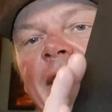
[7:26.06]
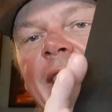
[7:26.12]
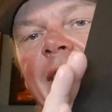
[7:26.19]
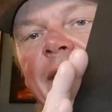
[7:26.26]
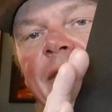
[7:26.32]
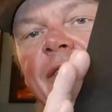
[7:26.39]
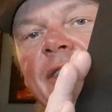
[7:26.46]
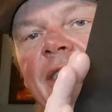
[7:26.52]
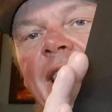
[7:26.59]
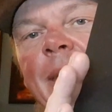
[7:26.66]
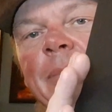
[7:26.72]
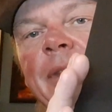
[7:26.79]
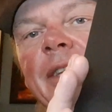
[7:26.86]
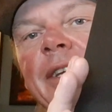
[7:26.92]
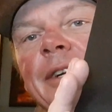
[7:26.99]
got this
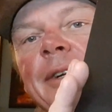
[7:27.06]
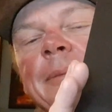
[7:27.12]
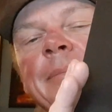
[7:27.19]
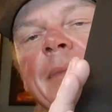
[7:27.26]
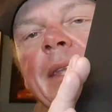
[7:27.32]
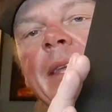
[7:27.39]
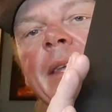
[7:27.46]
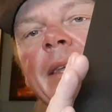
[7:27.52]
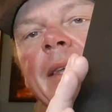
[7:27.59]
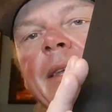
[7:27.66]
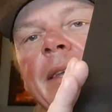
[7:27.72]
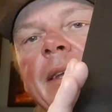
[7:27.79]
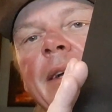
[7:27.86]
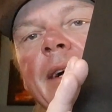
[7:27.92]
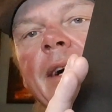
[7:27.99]
copy here.
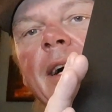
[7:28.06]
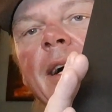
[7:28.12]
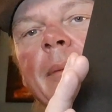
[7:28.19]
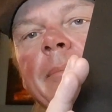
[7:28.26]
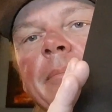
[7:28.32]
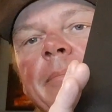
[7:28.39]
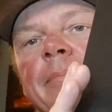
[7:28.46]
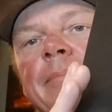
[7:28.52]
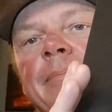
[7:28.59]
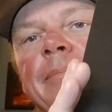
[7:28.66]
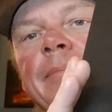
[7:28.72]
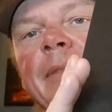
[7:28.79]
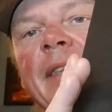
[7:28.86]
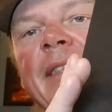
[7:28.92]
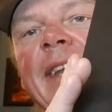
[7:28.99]
And
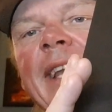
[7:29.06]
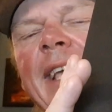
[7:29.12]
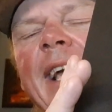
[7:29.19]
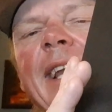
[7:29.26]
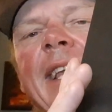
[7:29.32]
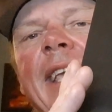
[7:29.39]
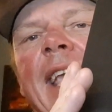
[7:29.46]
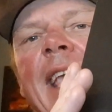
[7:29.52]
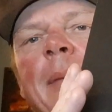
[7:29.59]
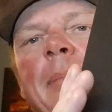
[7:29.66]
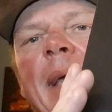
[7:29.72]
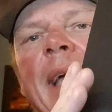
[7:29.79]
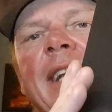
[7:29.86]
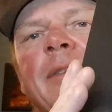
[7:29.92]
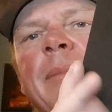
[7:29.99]
then it kind of came
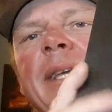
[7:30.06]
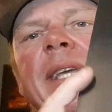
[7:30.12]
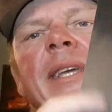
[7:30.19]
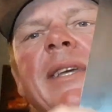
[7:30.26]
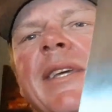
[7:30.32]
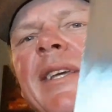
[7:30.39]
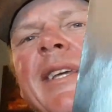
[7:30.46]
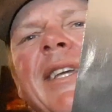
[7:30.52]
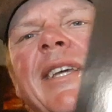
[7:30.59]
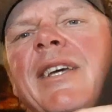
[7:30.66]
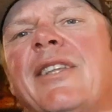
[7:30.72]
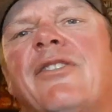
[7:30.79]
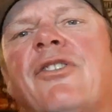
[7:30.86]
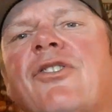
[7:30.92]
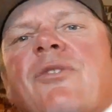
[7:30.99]
back to me. Yeah,
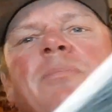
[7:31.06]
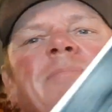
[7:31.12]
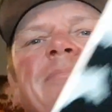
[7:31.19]
it's just